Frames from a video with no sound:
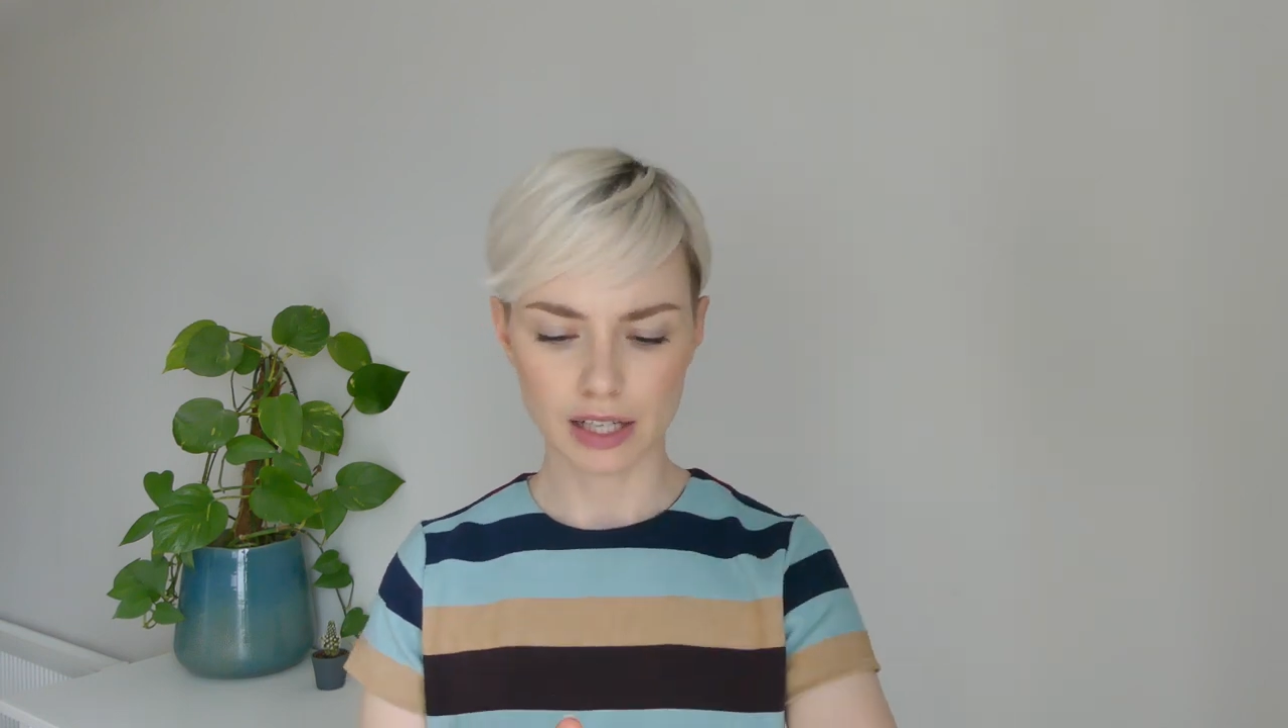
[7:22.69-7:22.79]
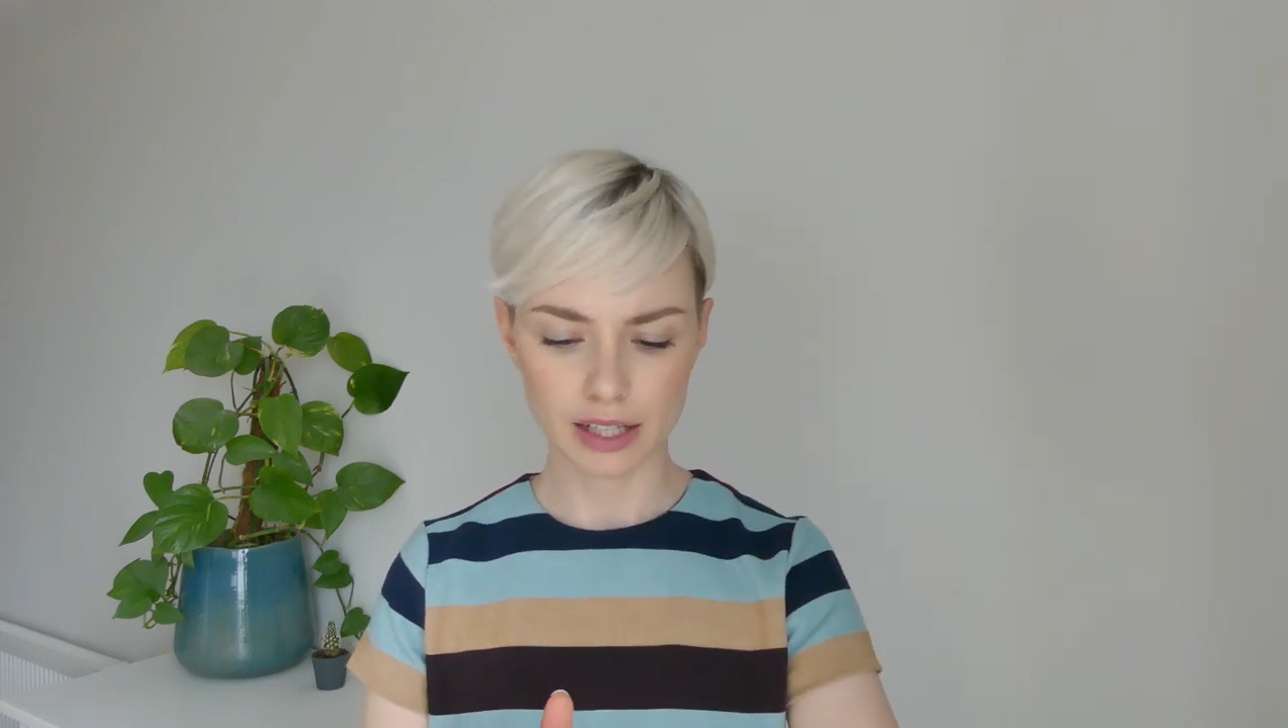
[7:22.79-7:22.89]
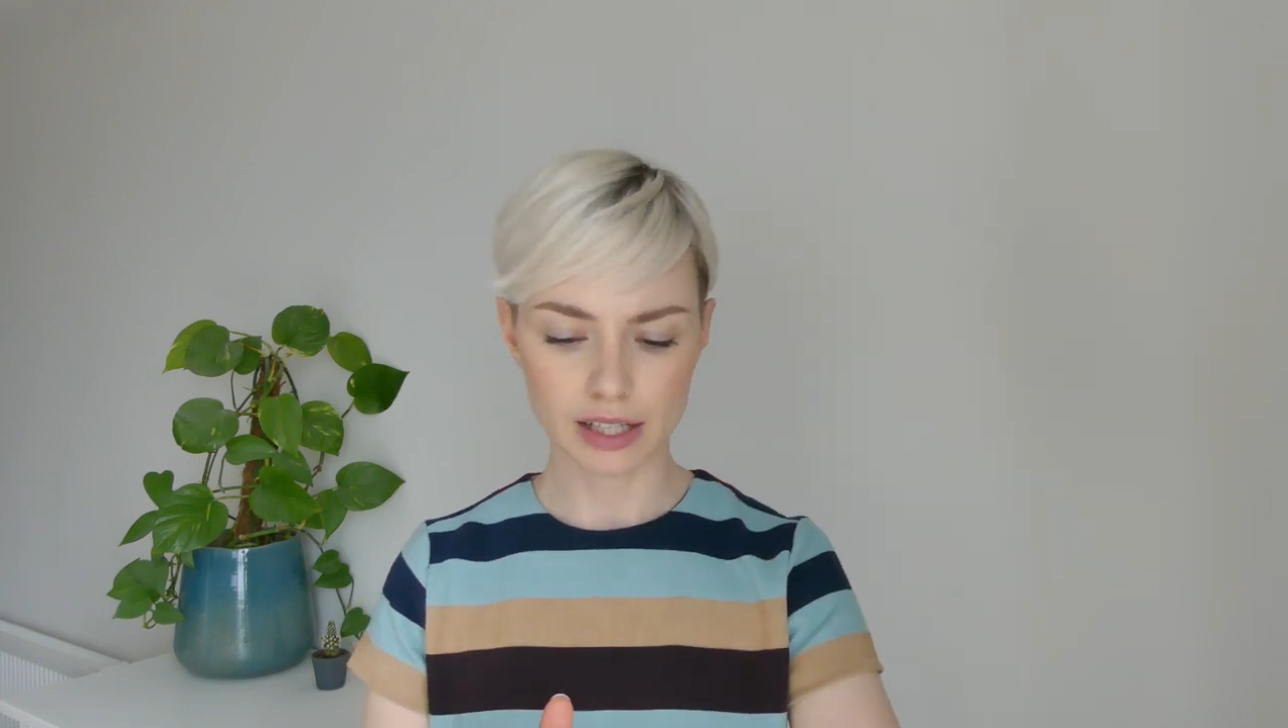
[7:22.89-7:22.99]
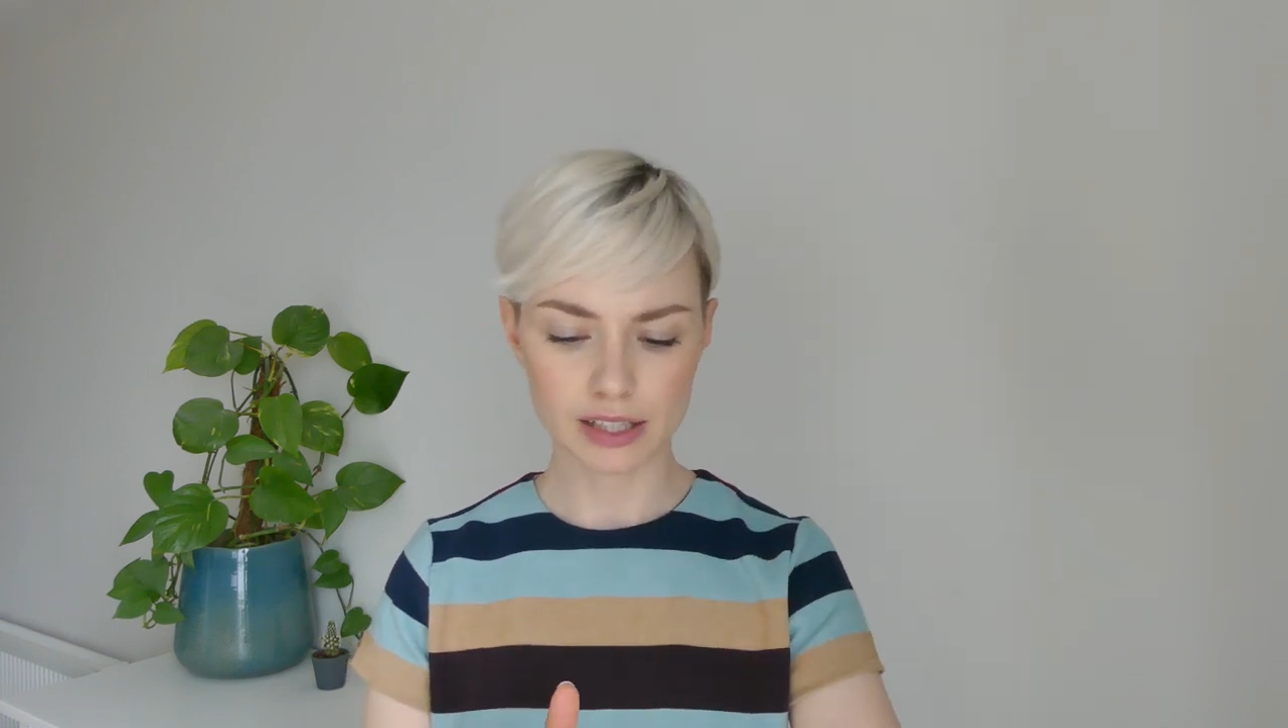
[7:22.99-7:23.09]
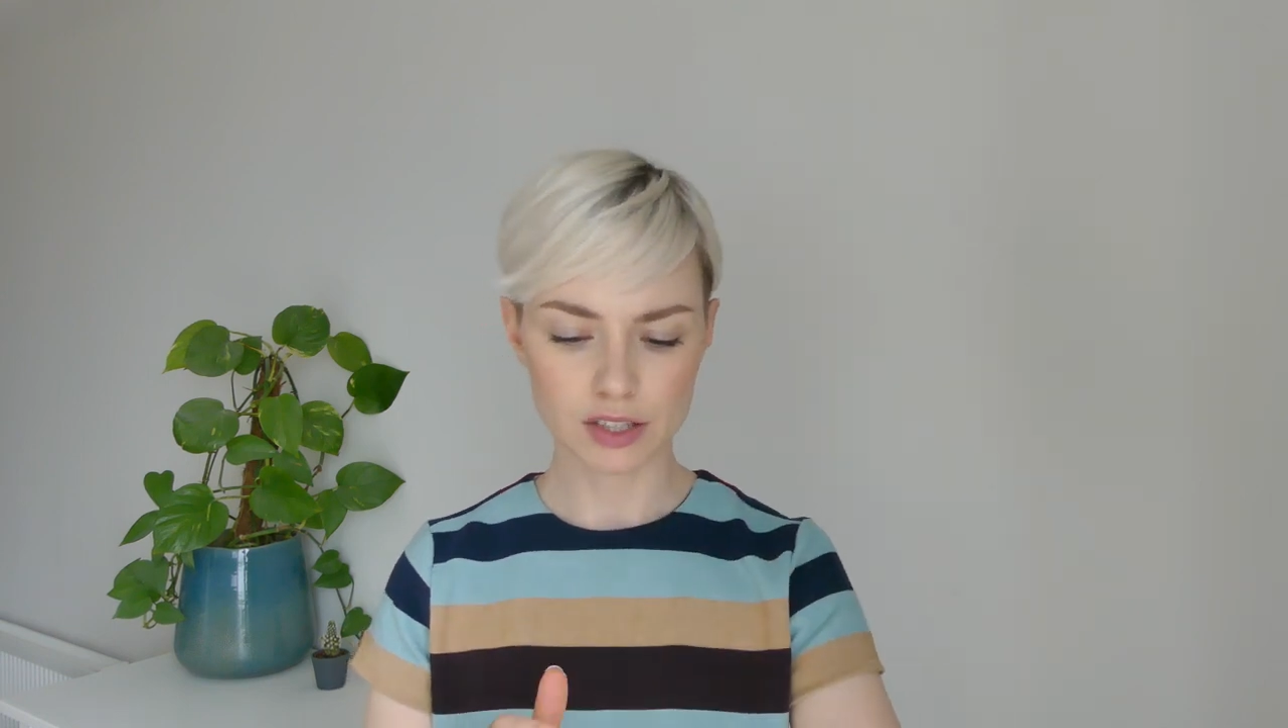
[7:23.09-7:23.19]

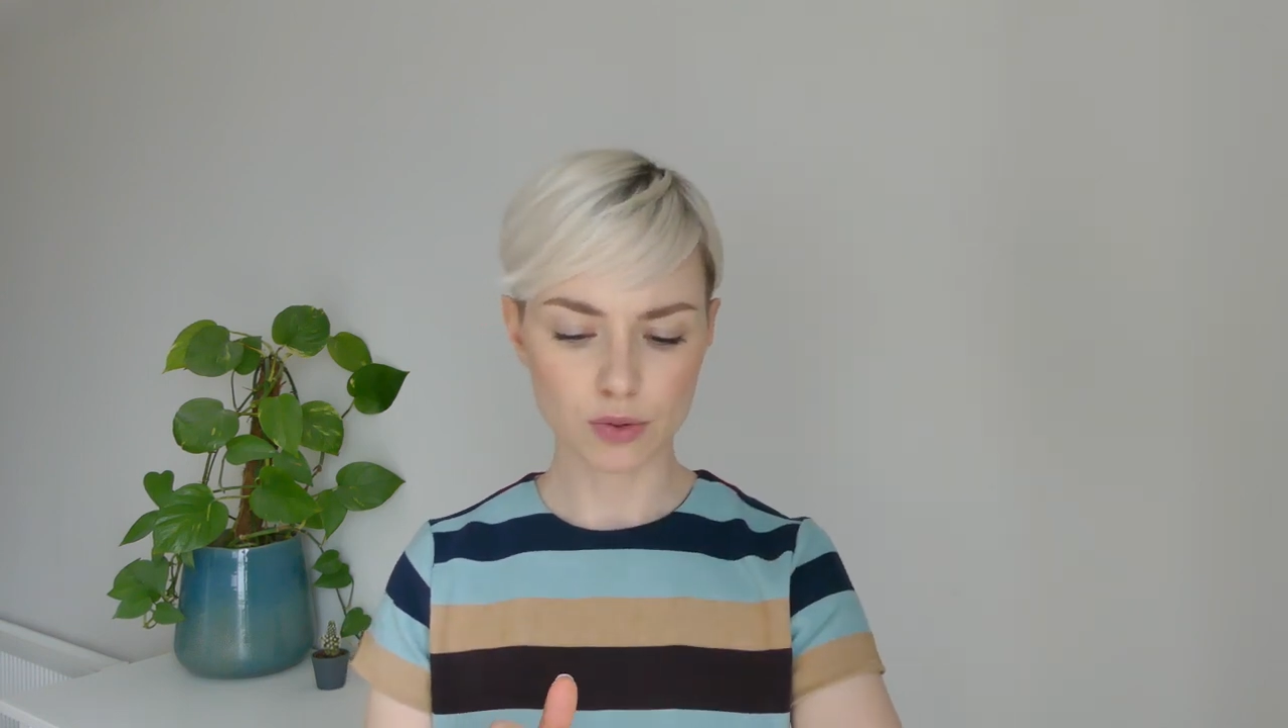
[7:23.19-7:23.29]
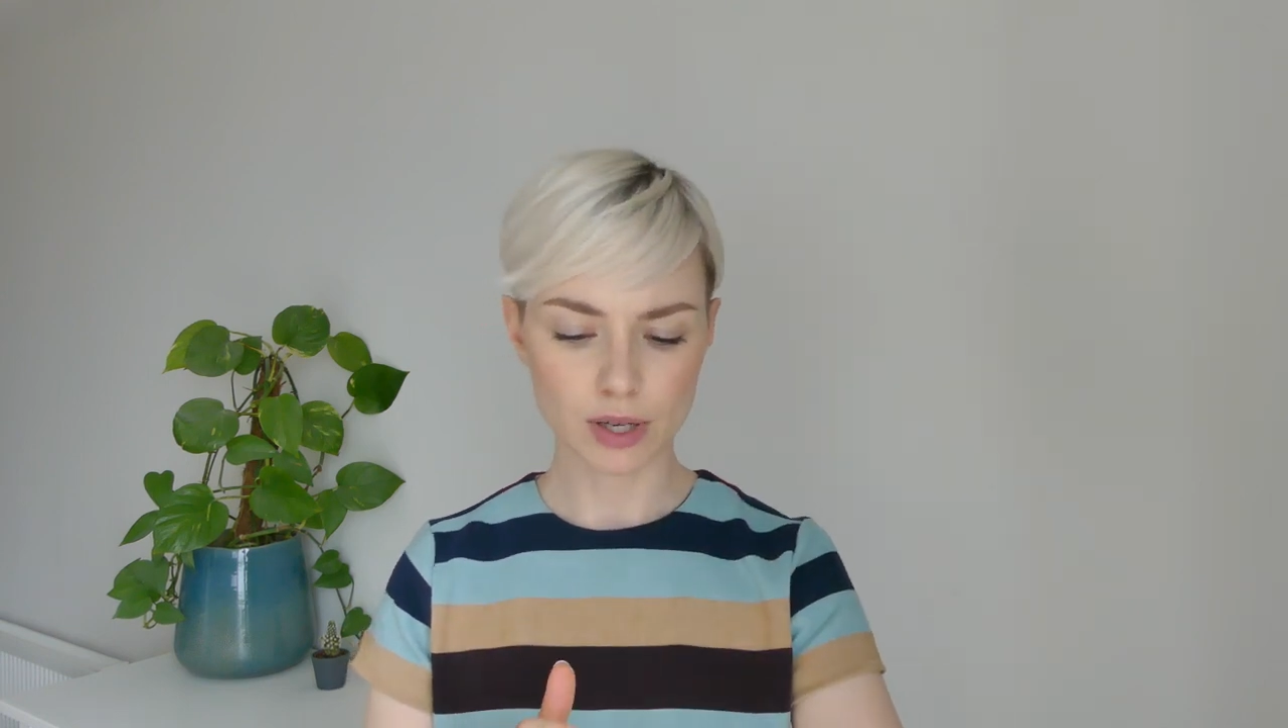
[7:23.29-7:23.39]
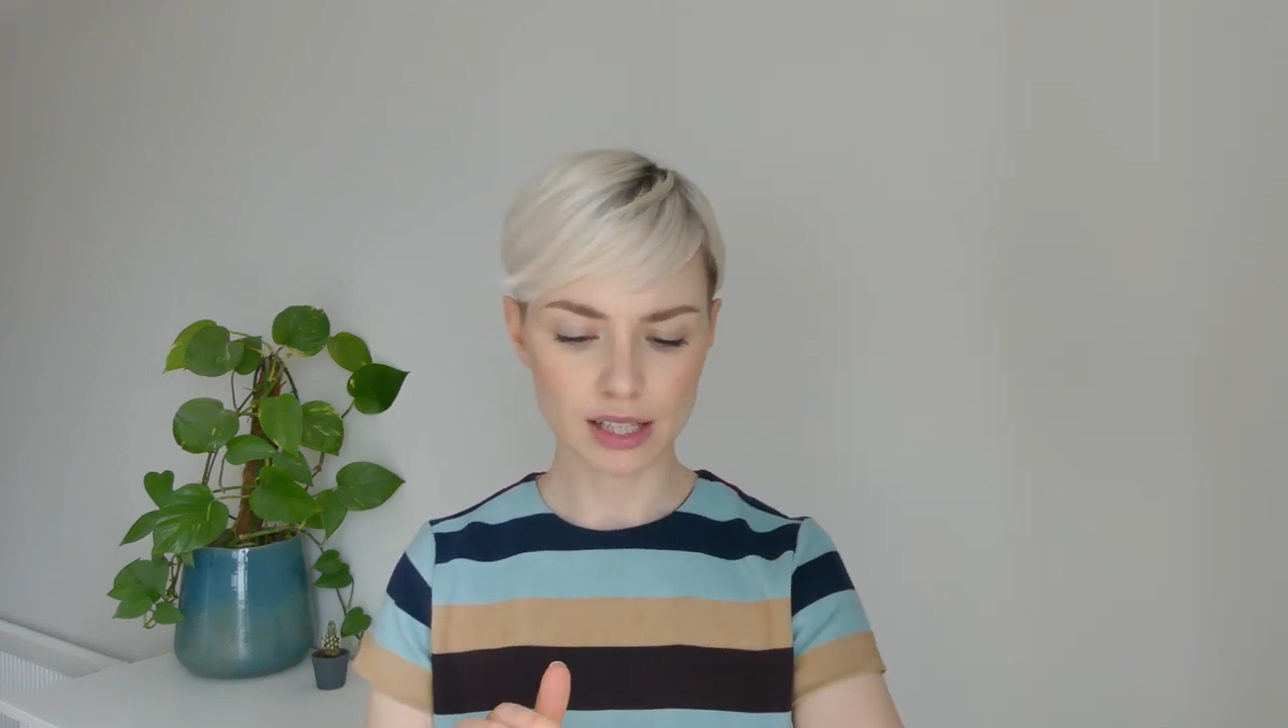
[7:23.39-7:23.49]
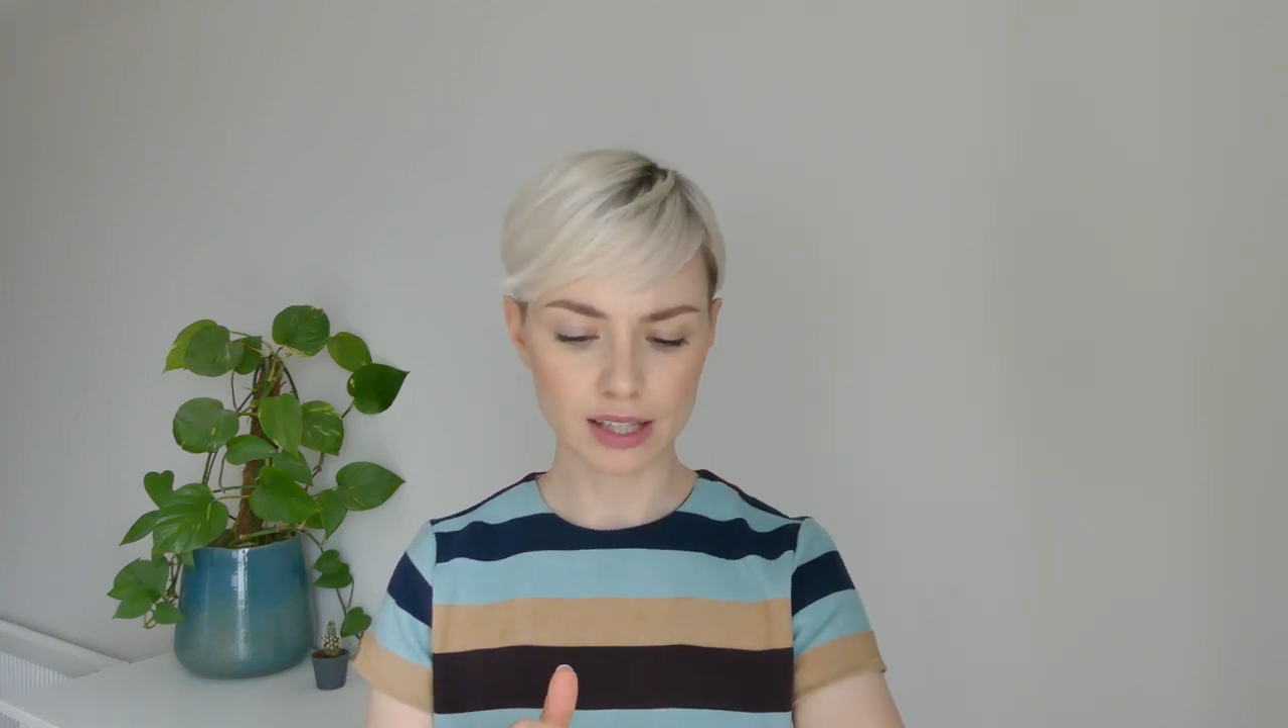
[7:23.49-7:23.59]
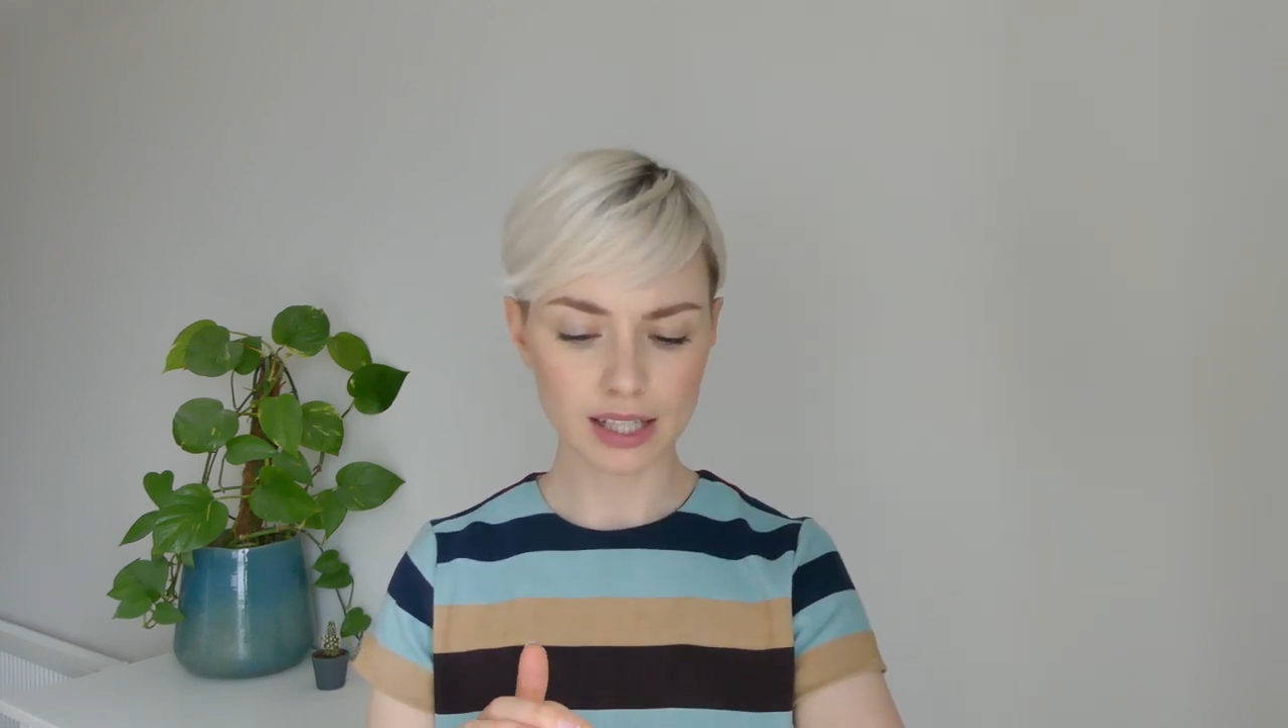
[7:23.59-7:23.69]
It is quite